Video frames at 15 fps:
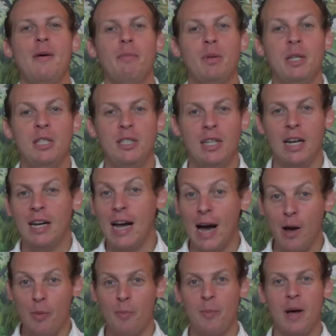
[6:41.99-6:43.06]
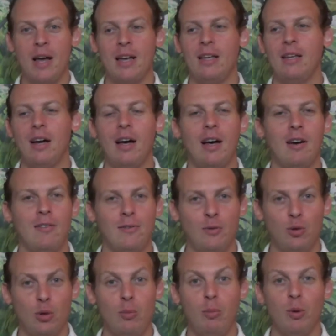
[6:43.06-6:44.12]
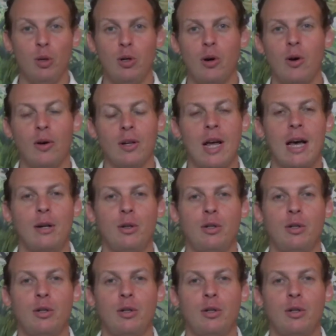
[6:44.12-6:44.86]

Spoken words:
please check out my full book on how